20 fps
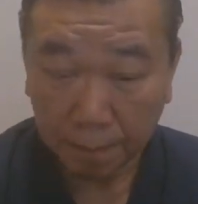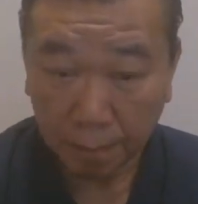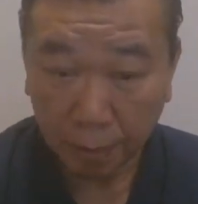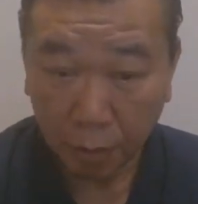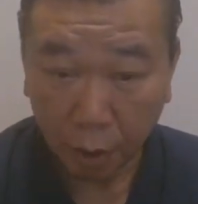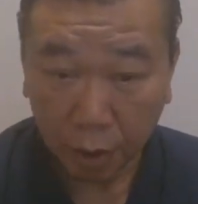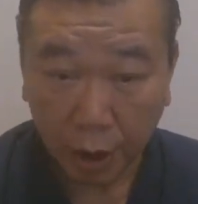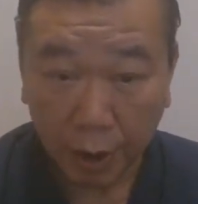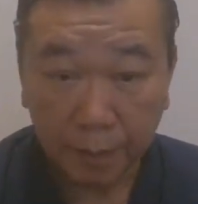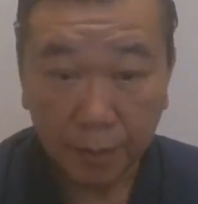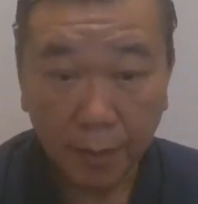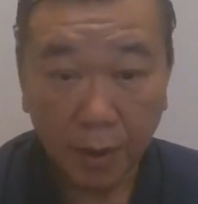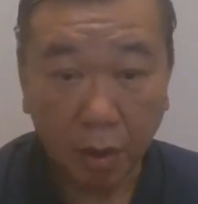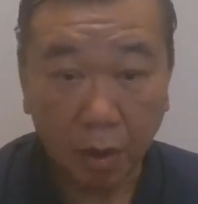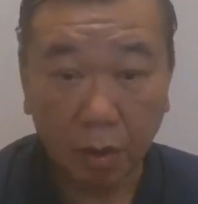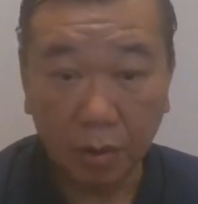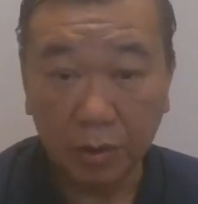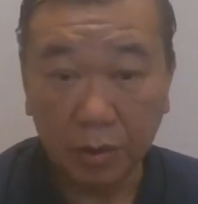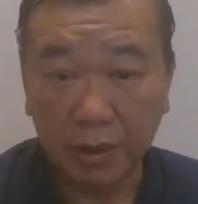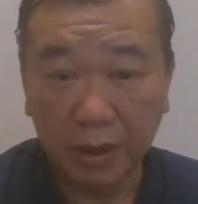Okay,
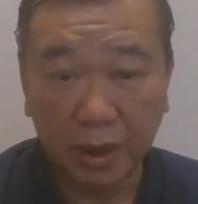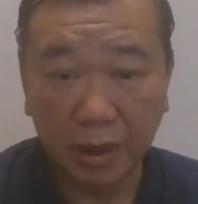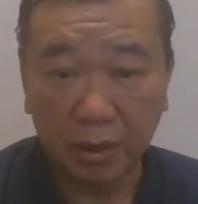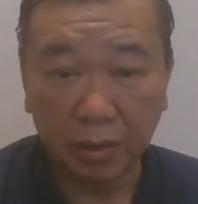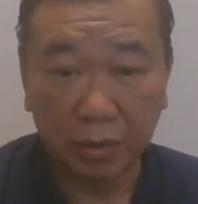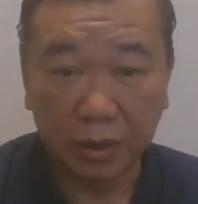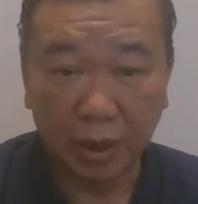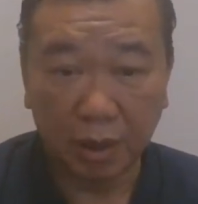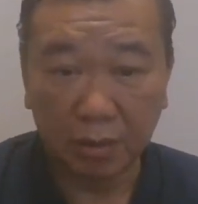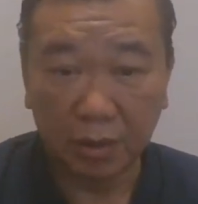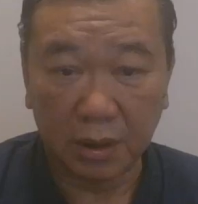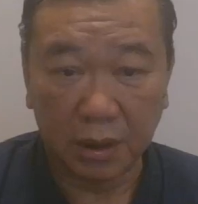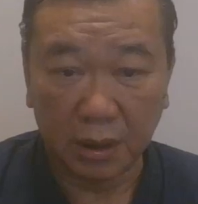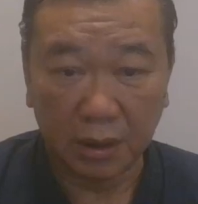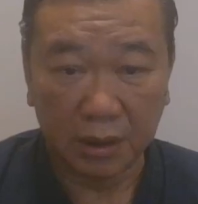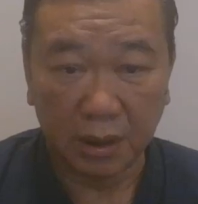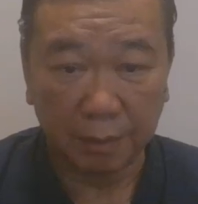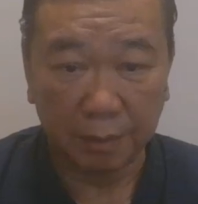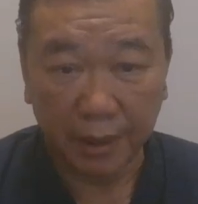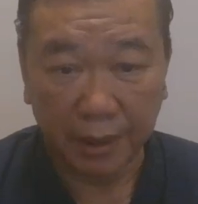or you say, you tell
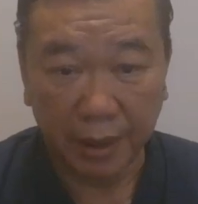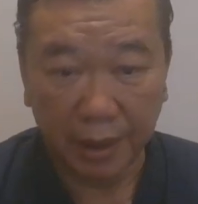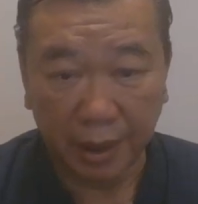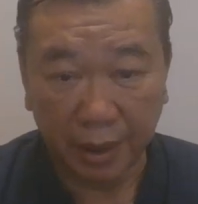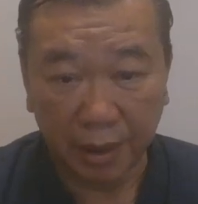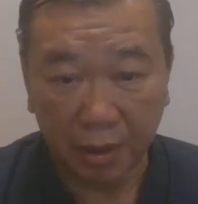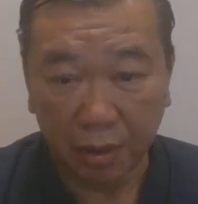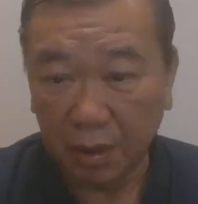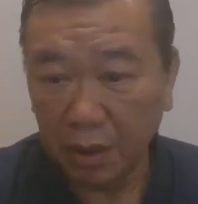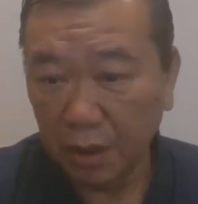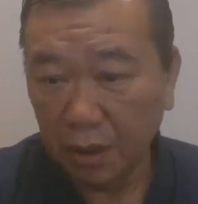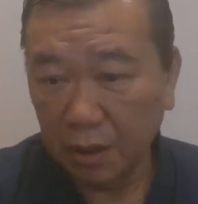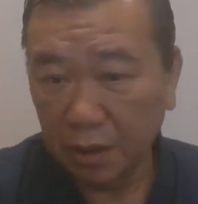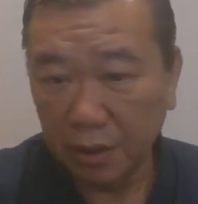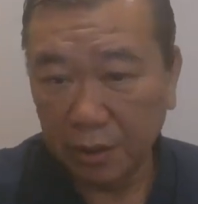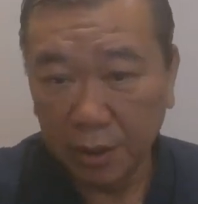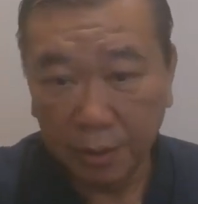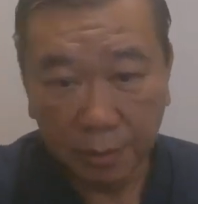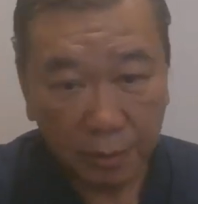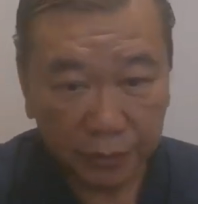the mechanic, to
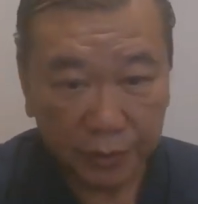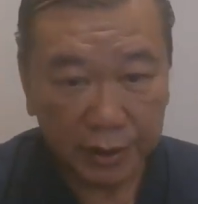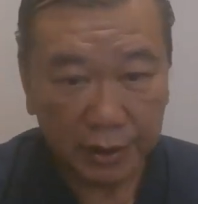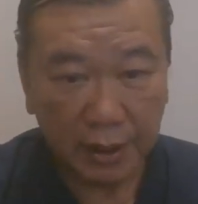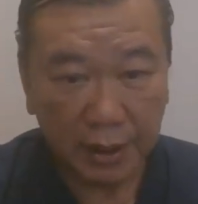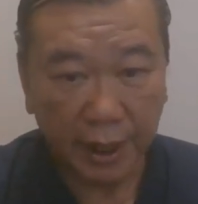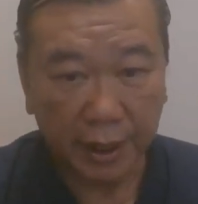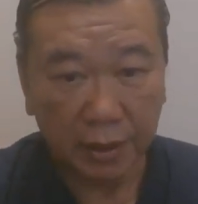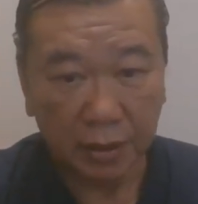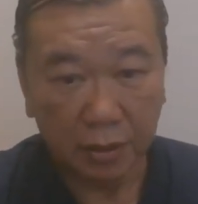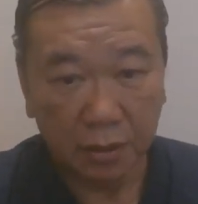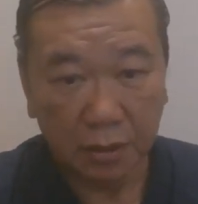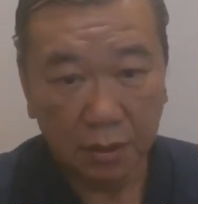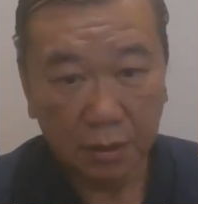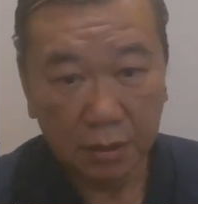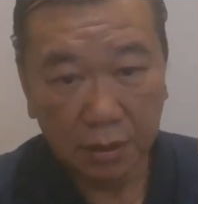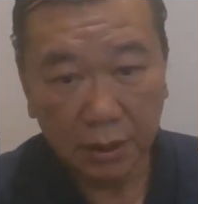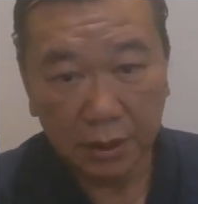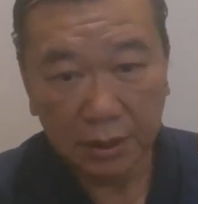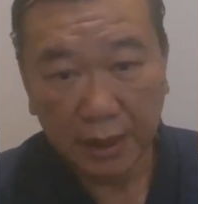remove this light,
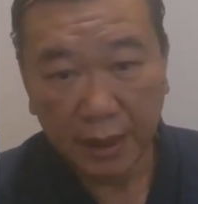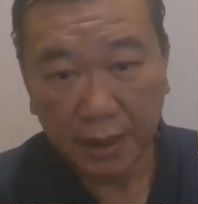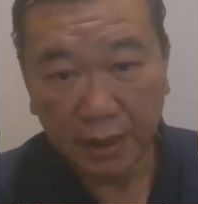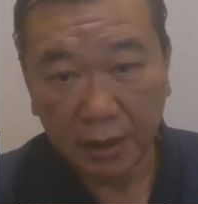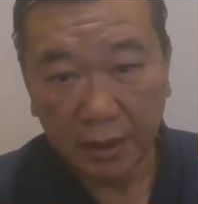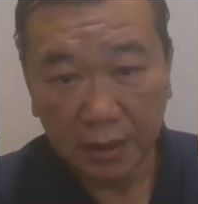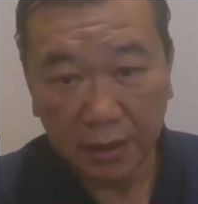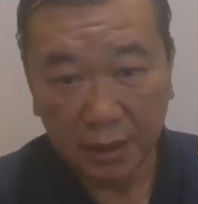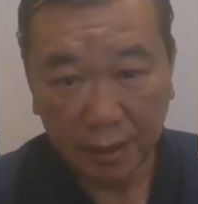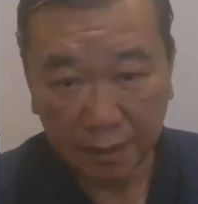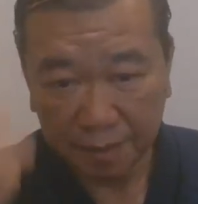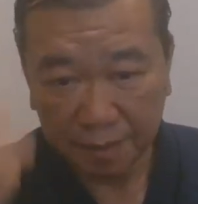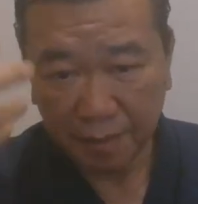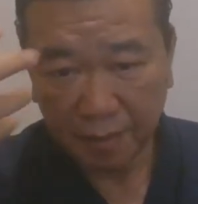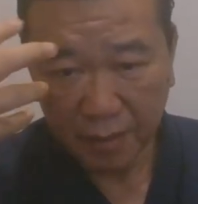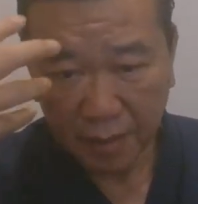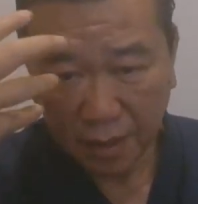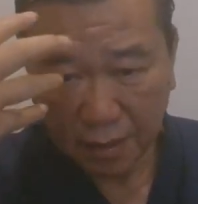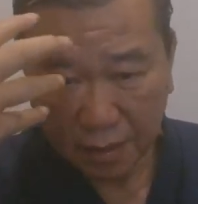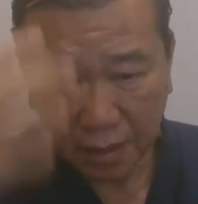This light
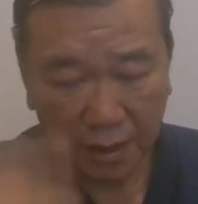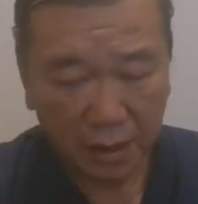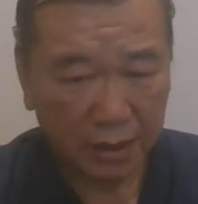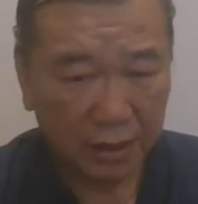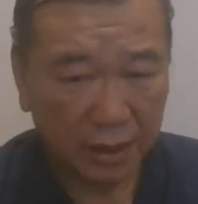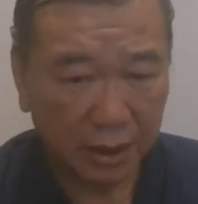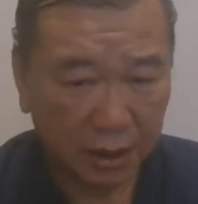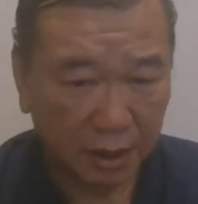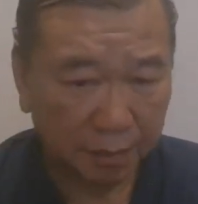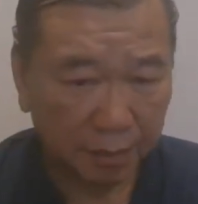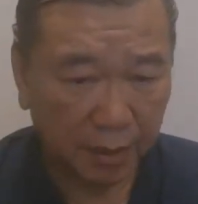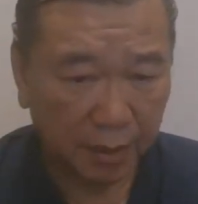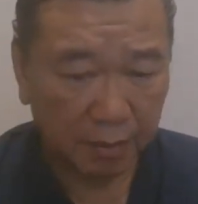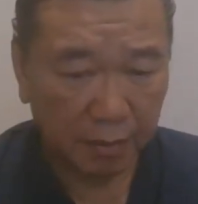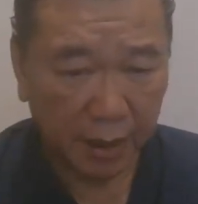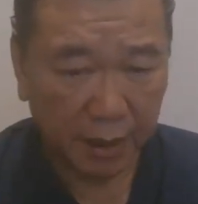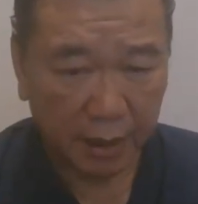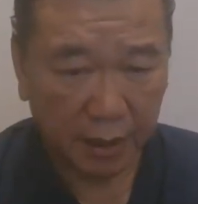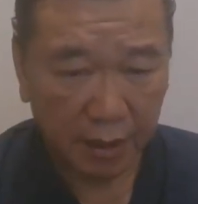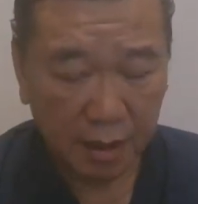is disturbing
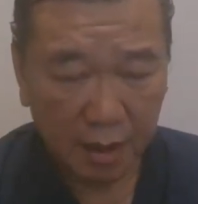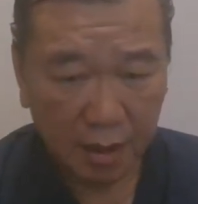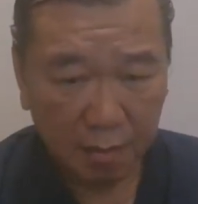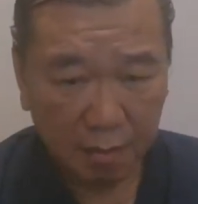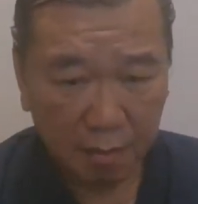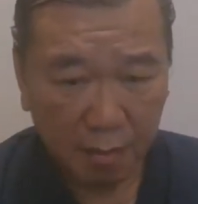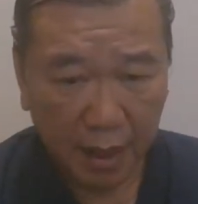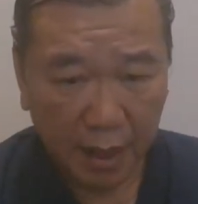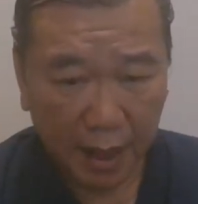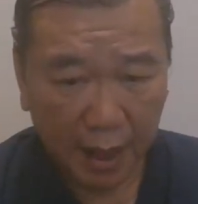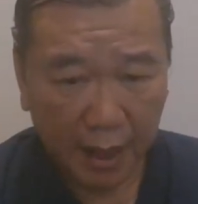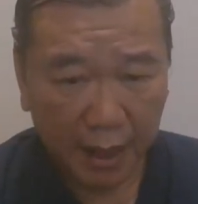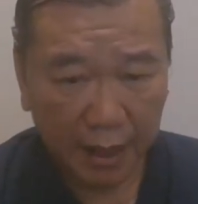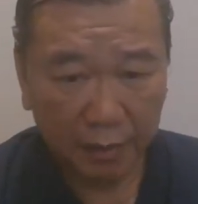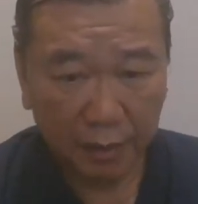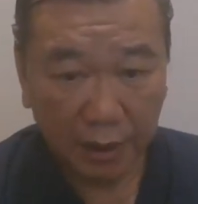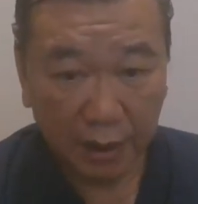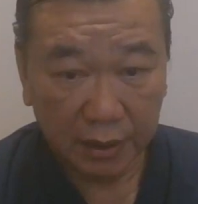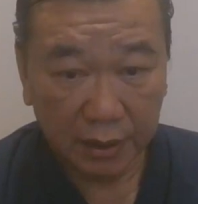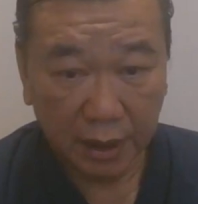my eye
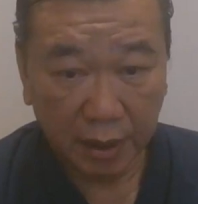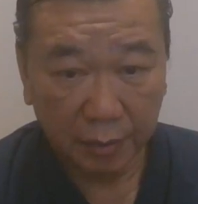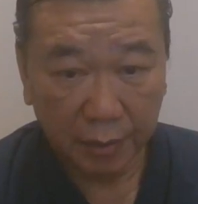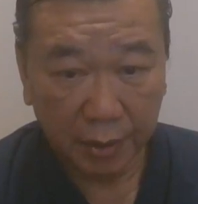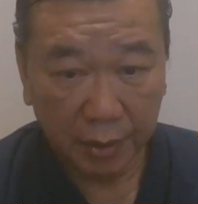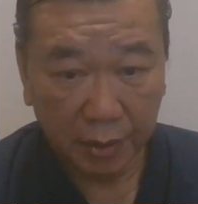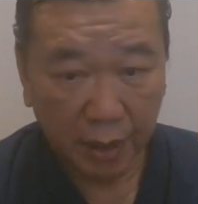when I'm driving.